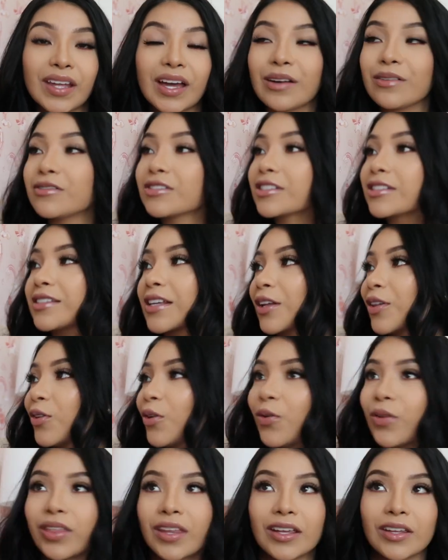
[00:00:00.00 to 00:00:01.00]
I was just like,
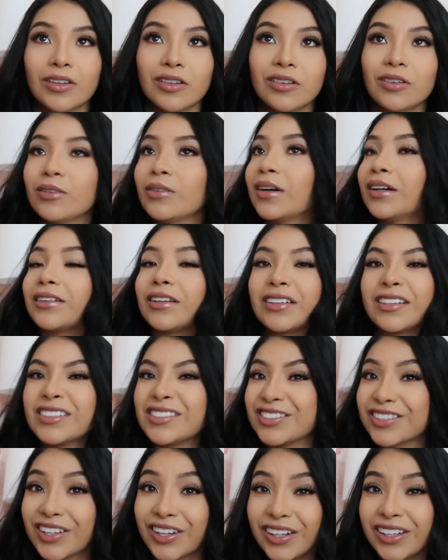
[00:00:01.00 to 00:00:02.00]
no thank you,
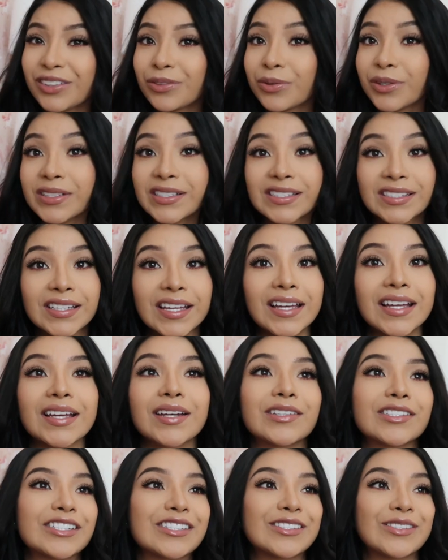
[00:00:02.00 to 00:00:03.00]
Alani's good, we're
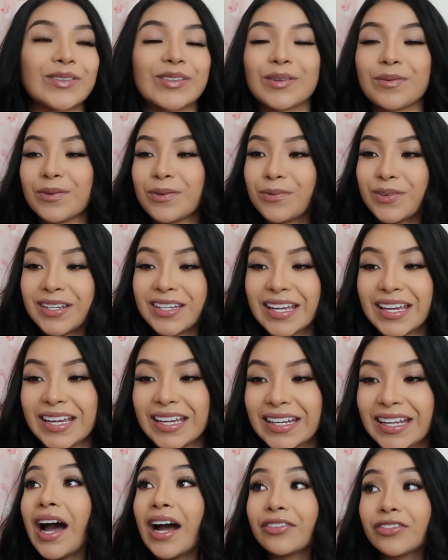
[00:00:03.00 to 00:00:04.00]
set, she's the only one we
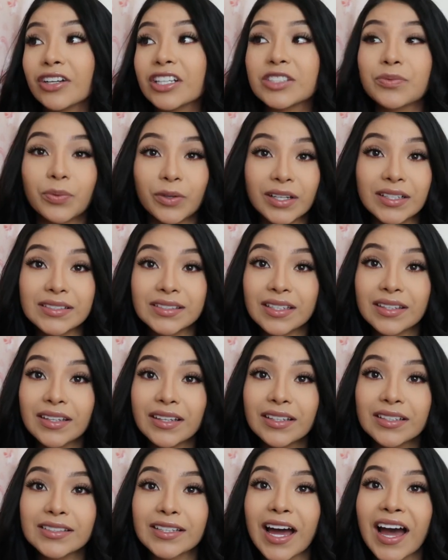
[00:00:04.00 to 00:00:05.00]
need. After experiencing
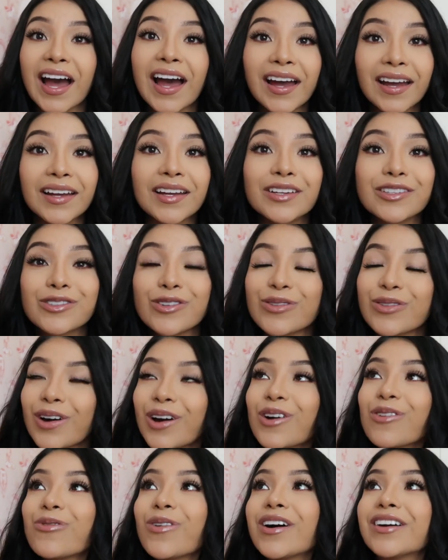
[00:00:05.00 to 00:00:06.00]
this, I do
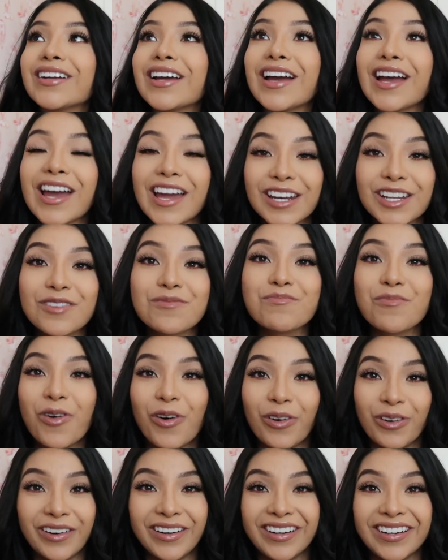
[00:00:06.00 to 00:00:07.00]
not want any
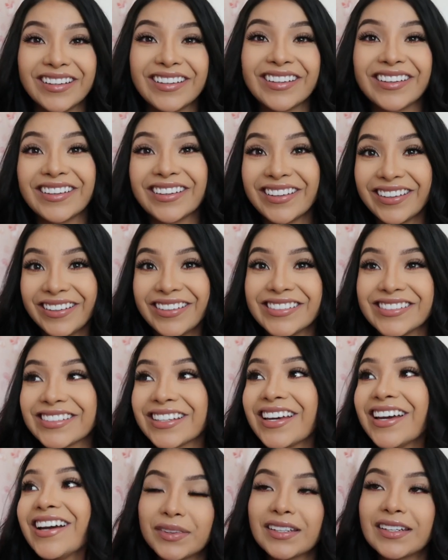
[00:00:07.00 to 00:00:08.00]
more kids.
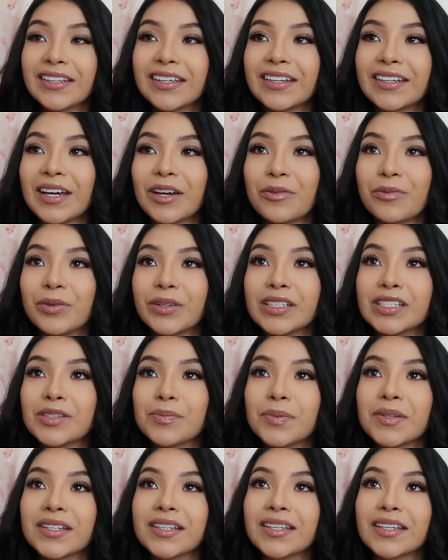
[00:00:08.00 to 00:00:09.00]
But then again, I was
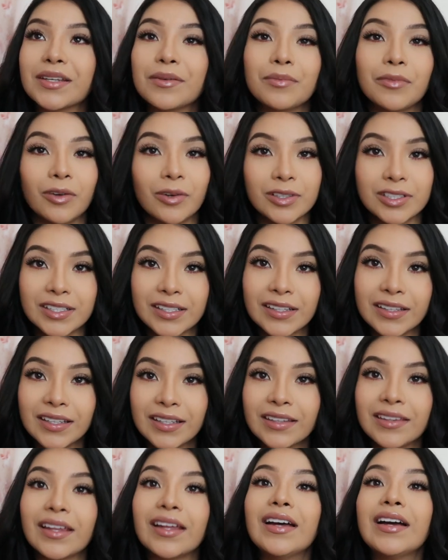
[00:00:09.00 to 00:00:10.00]
speaking
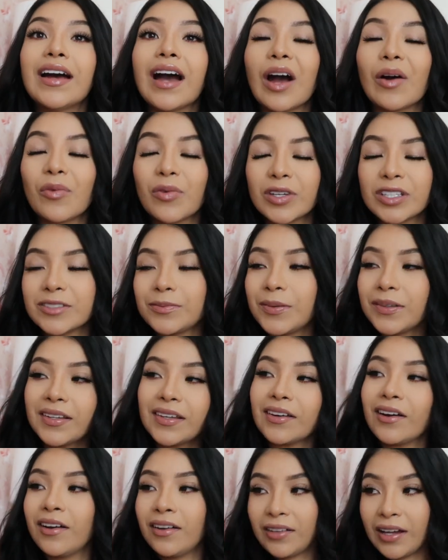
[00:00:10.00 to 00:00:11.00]
emotionally, I was
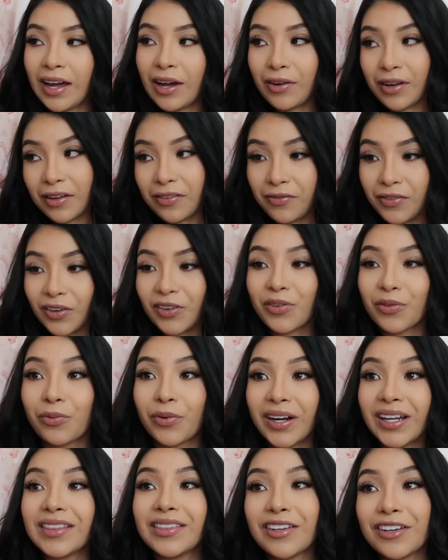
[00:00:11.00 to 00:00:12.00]
speaking on how I felt
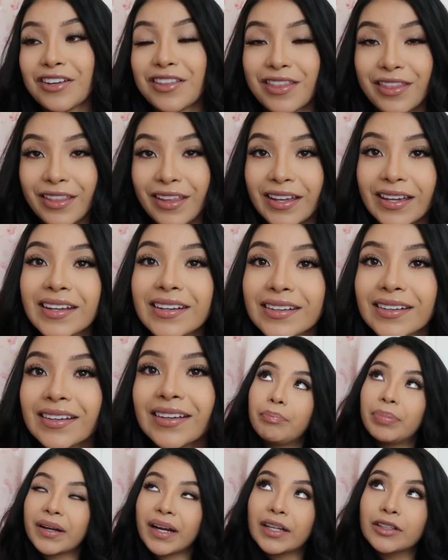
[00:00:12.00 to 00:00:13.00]
right there and
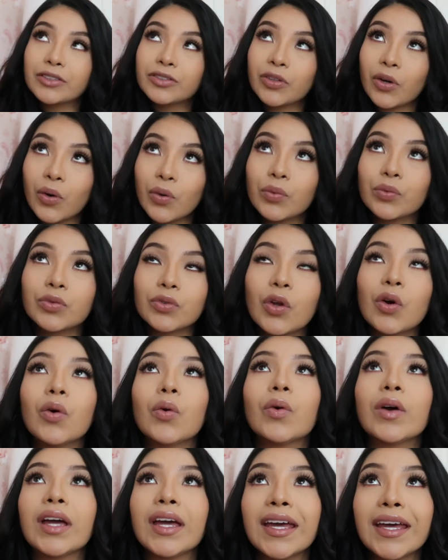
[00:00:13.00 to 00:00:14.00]
then, but I don't
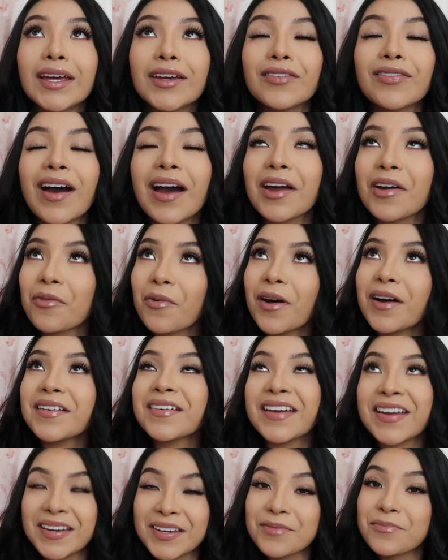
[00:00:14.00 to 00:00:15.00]
know if I
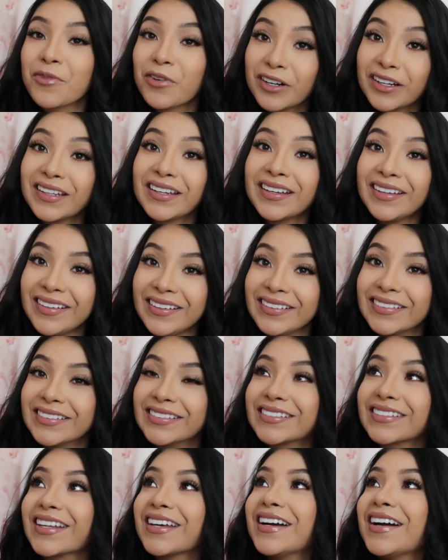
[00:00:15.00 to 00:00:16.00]
want any more
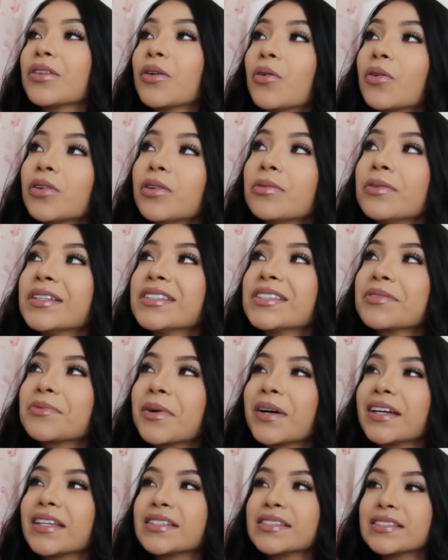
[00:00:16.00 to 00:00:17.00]
kids. And the only reason
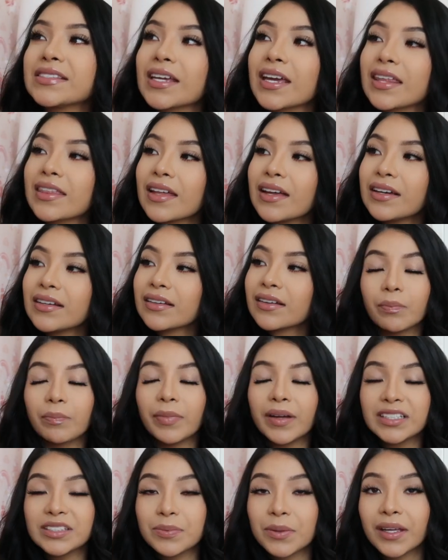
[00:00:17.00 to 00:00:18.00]
why I say that
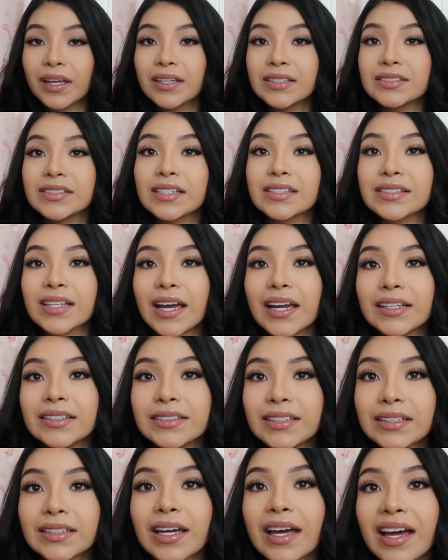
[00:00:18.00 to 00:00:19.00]
is because since I
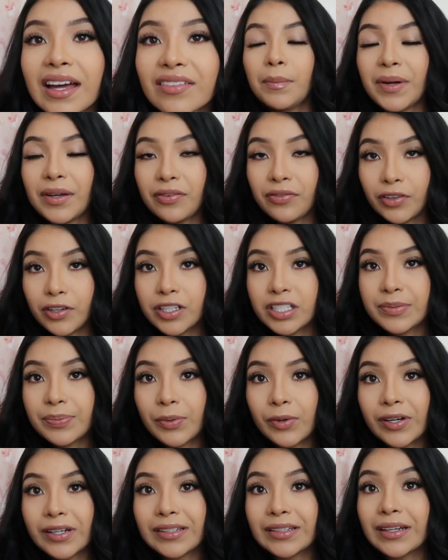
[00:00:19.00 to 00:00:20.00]
did have my
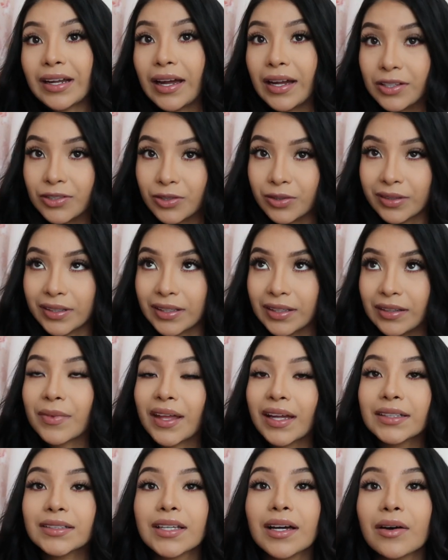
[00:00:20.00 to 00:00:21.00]
firstborn naturally,
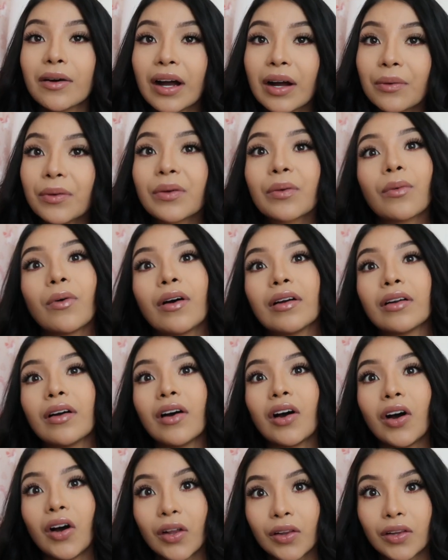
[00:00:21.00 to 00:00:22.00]
that's how I would want
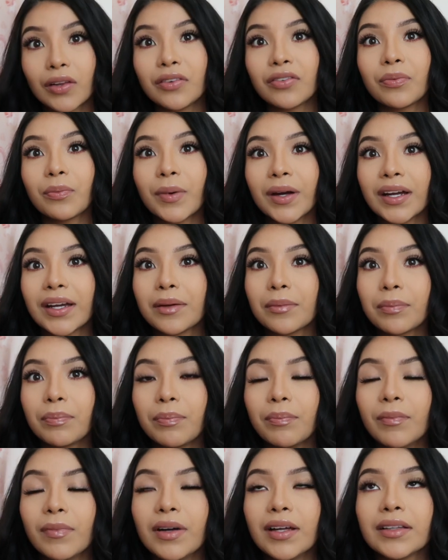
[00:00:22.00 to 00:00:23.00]
all of my
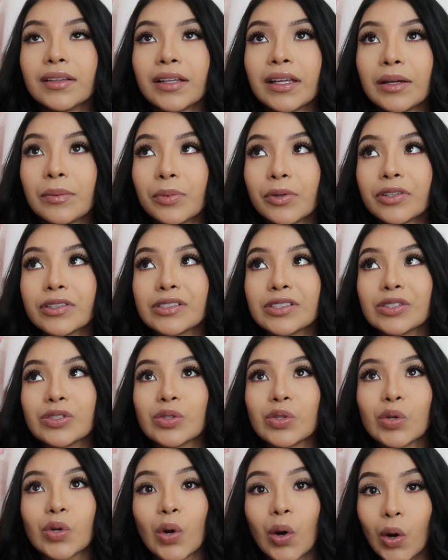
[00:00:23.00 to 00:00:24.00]
labors
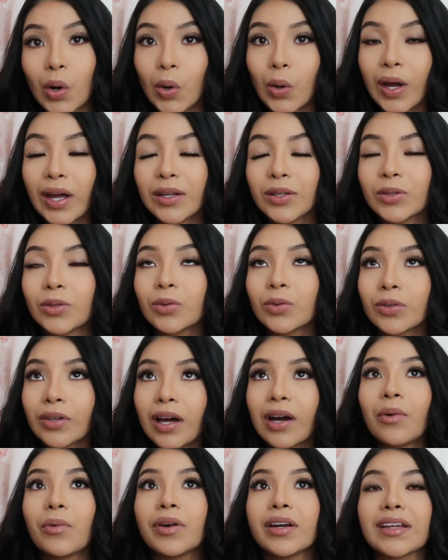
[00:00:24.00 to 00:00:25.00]
to go. I do
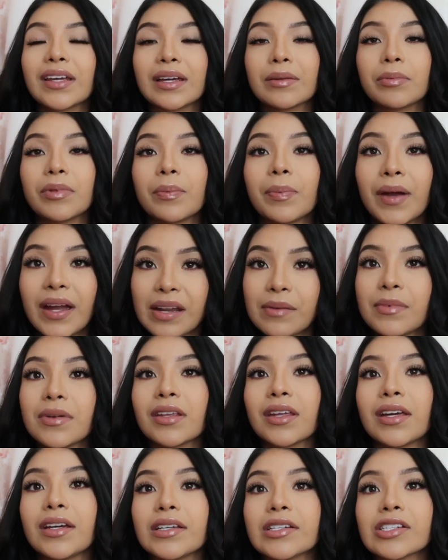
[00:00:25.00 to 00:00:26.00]
not want to give pain
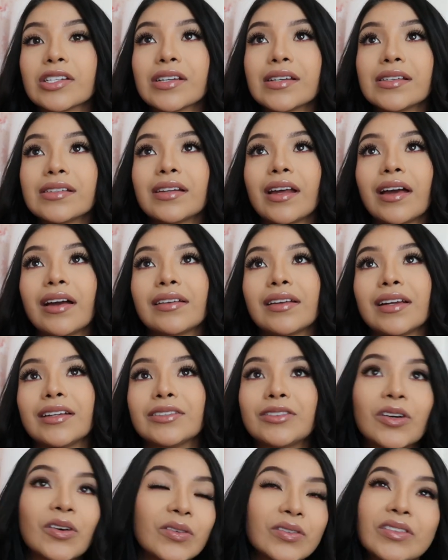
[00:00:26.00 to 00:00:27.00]
medication, and I
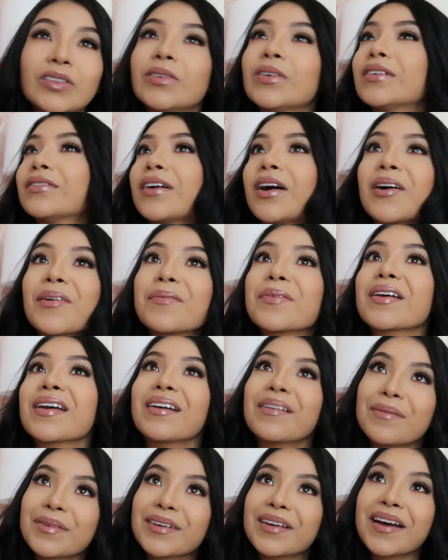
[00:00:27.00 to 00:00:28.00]
don't know if I'll
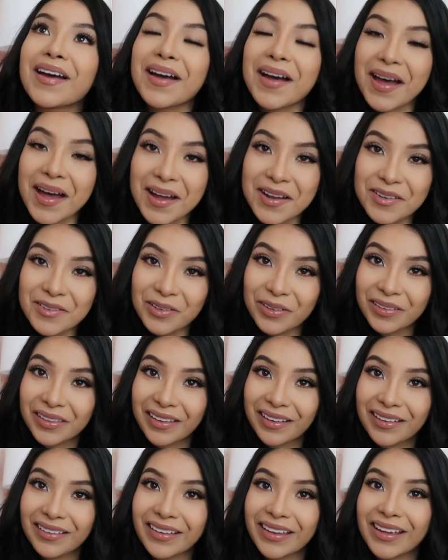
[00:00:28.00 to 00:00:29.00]
be able to handle that.